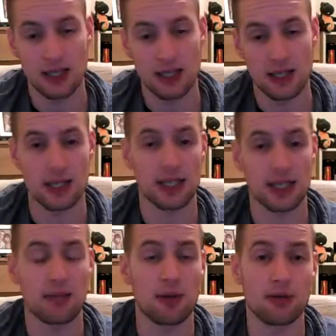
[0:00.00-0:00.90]
In game
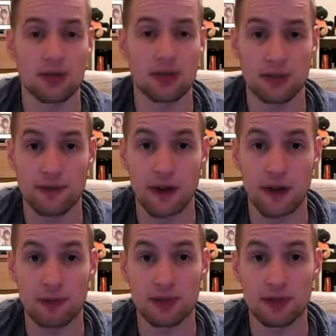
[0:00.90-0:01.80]
bonus is 5%
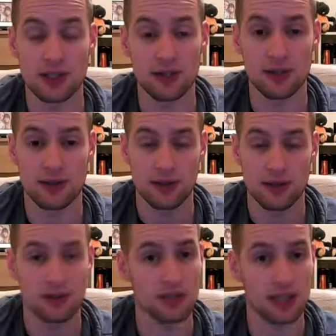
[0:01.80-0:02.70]

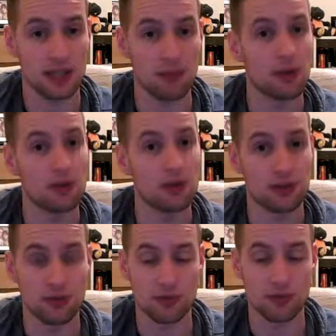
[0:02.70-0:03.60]
stat bonus to all
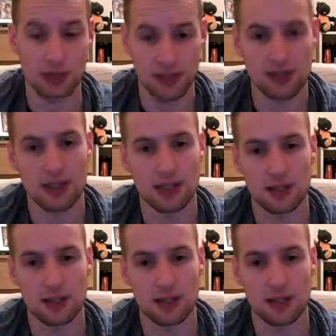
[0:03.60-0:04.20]
stats. Okay.